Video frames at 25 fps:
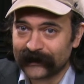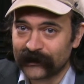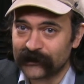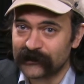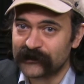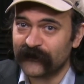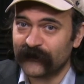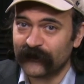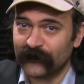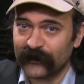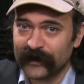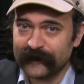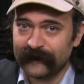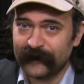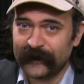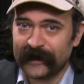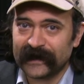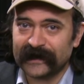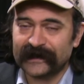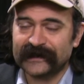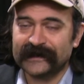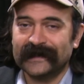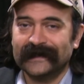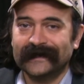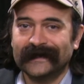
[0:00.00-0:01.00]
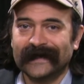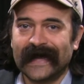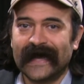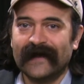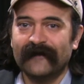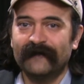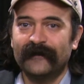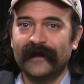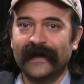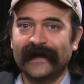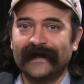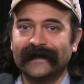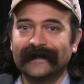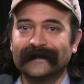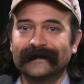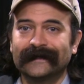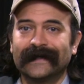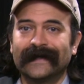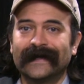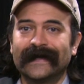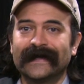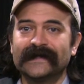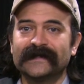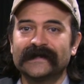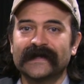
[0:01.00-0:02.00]
There's free picks, live betting
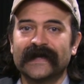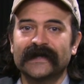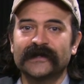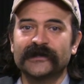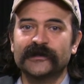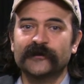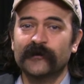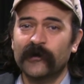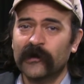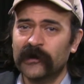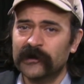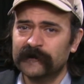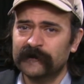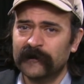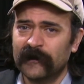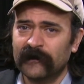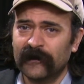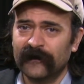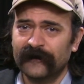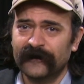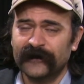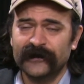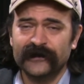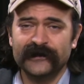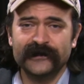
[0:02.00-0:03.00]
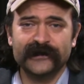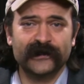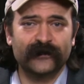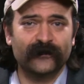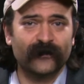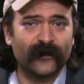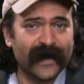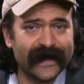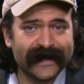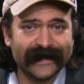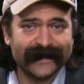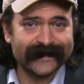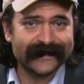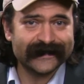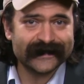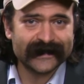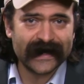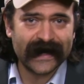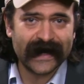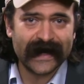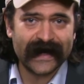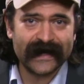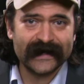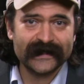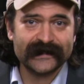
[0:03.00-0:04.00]
lines, and sportsbook reviews and ratings
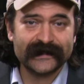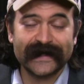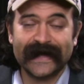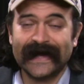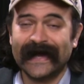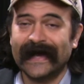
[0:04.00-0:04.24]
guides,